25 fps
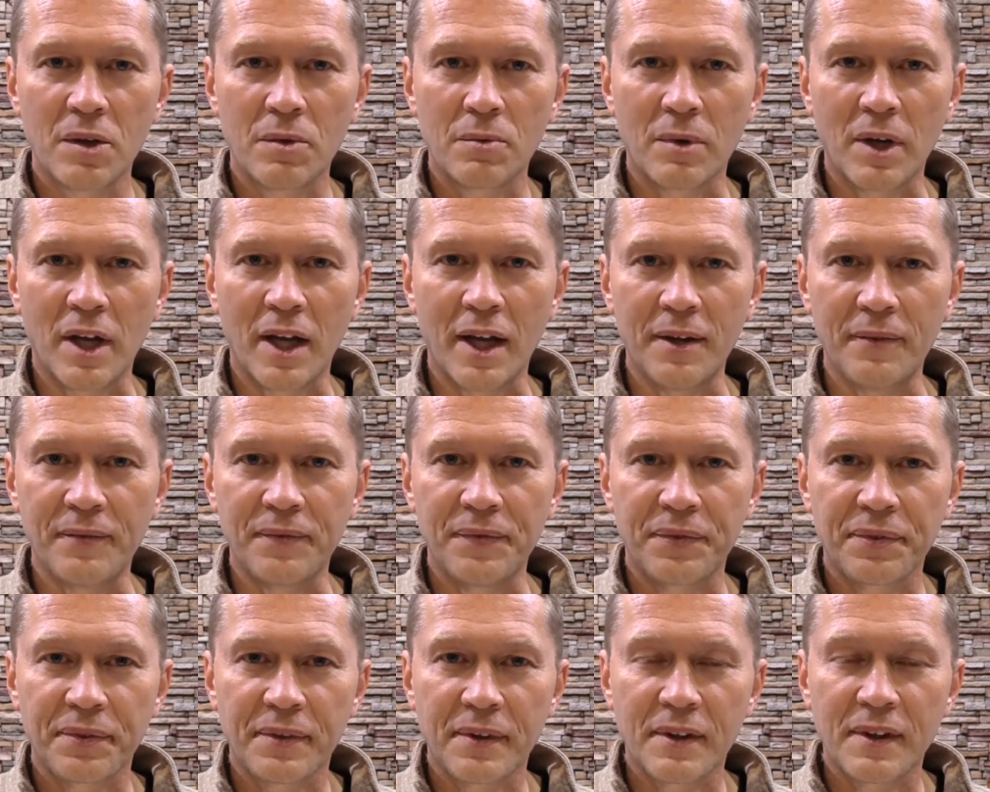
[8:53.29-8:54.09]

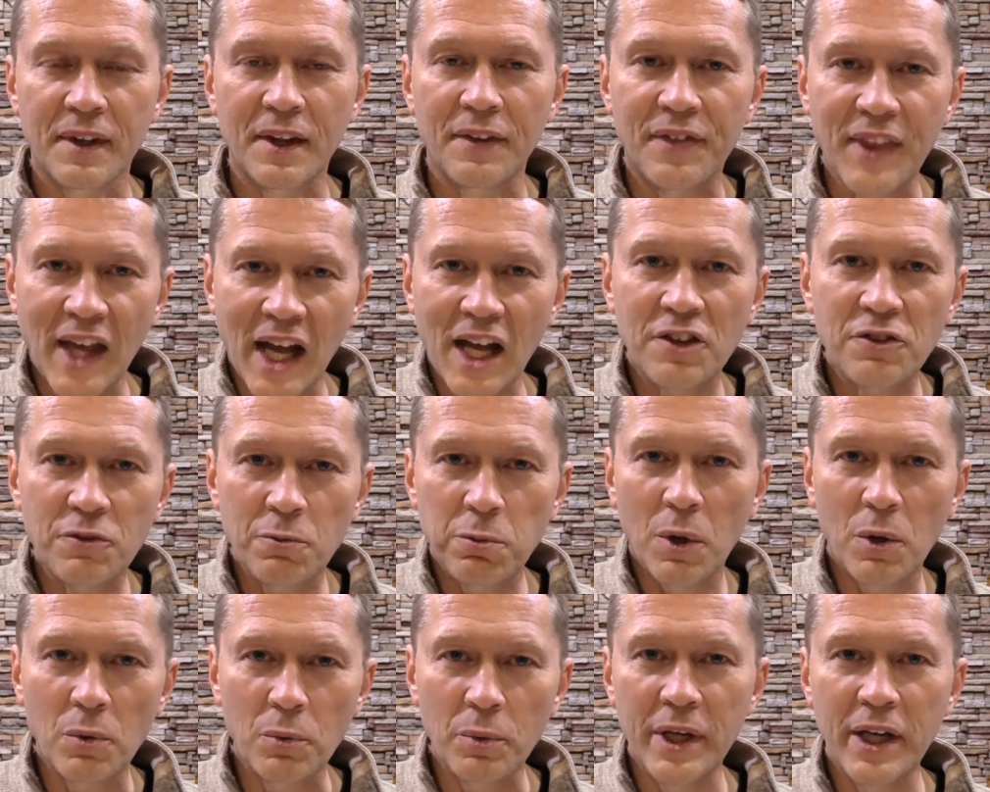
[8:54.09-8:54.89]
right? That's
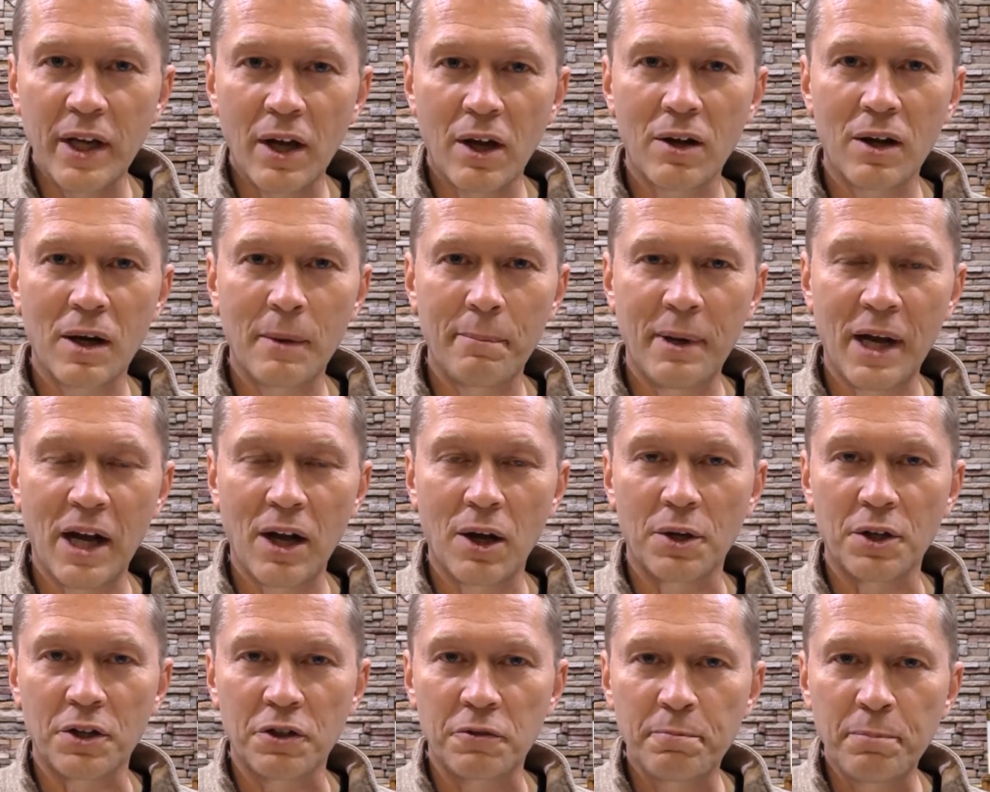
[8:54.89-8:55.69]
what we are
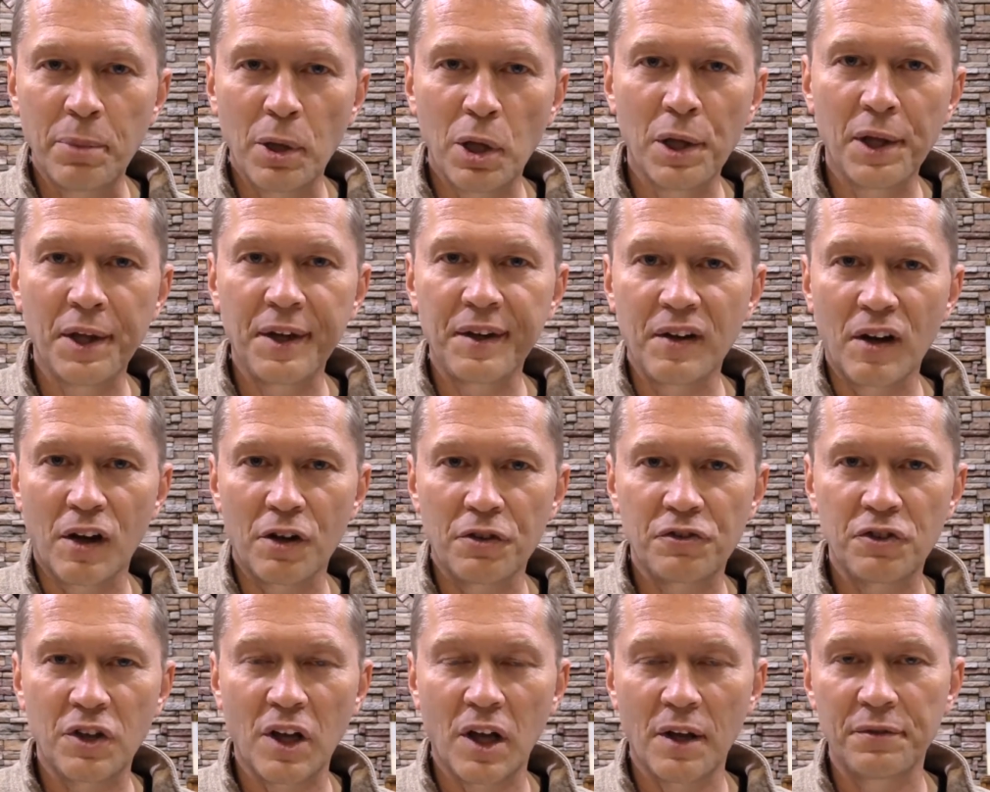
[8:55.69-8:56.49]
about, is pulling
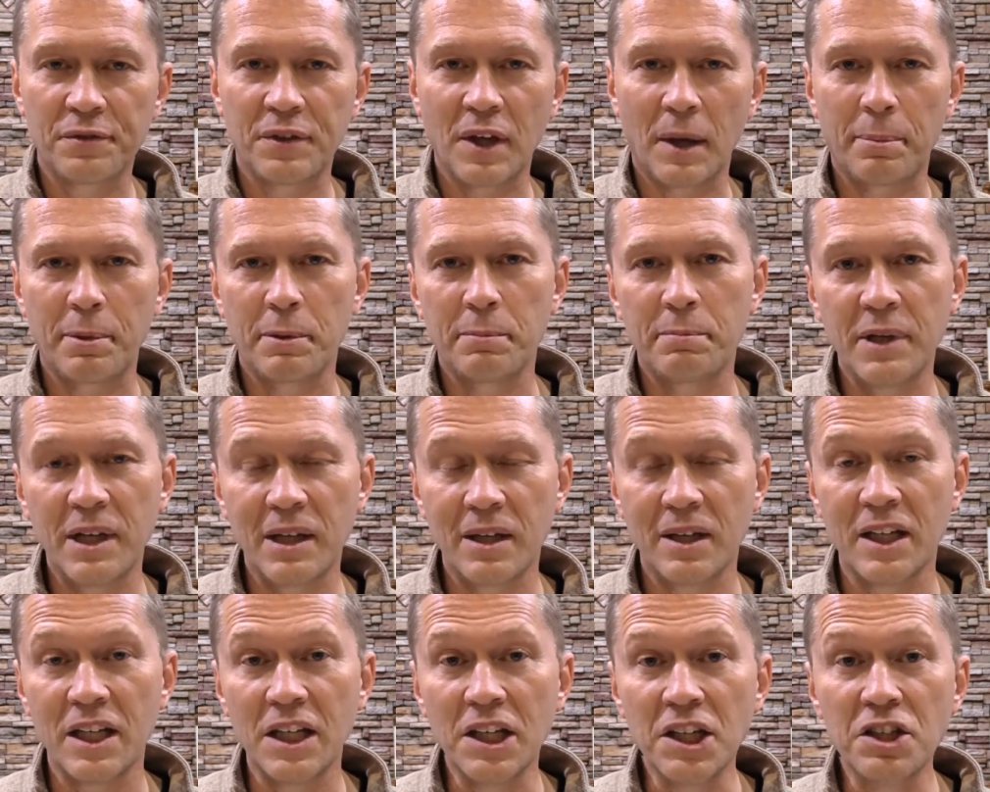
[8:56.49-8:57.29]
ourselves up and
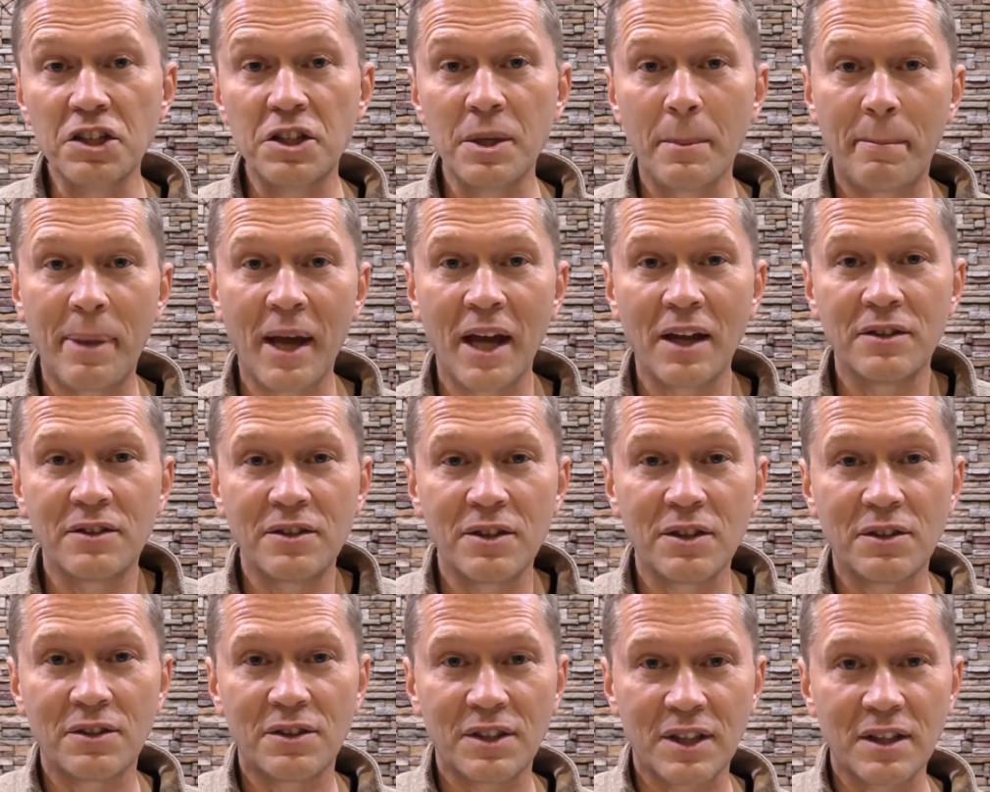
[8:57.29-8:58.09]
being
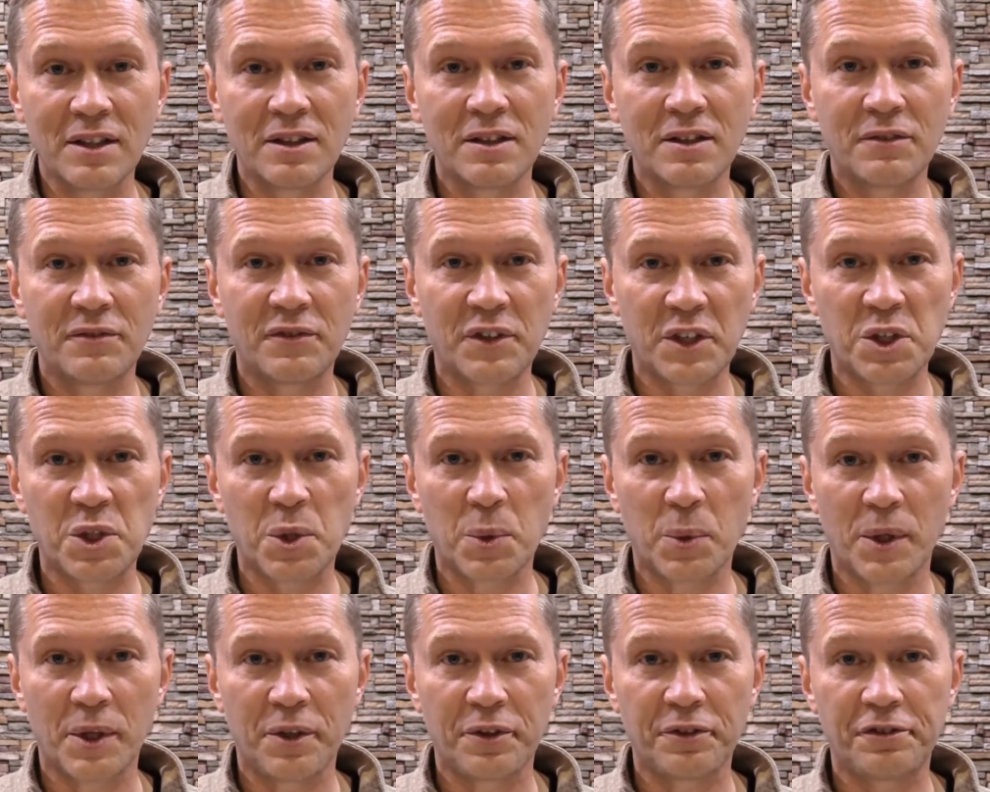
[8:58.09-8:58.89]
independent
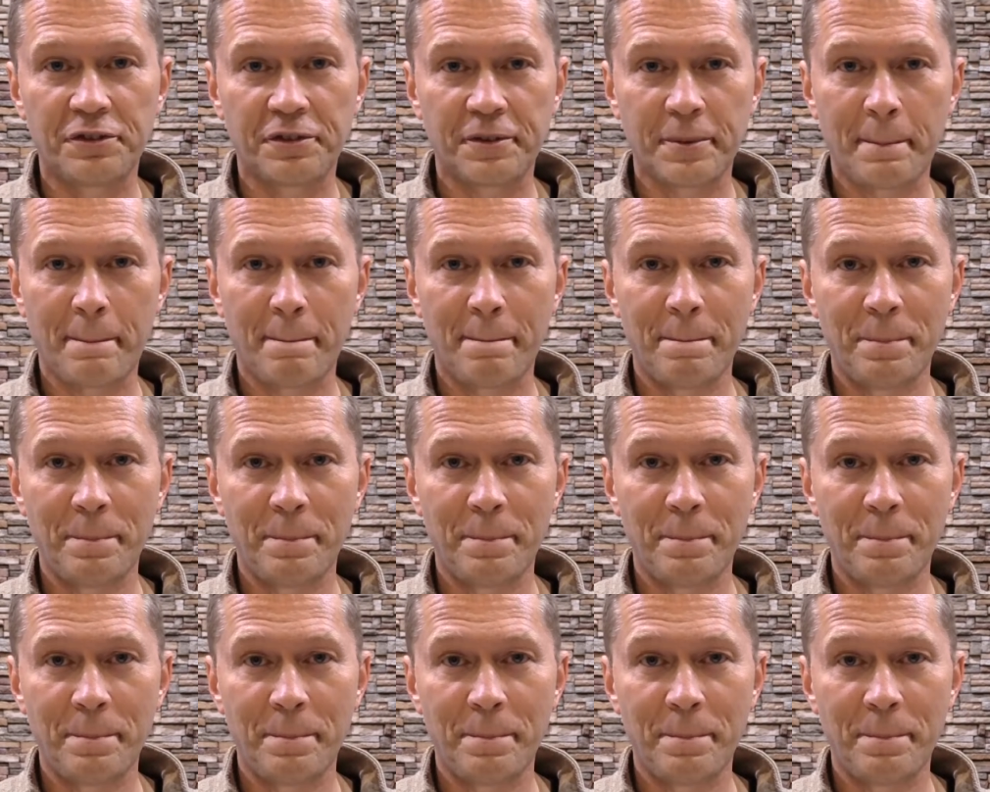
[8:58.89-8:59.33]
individuals.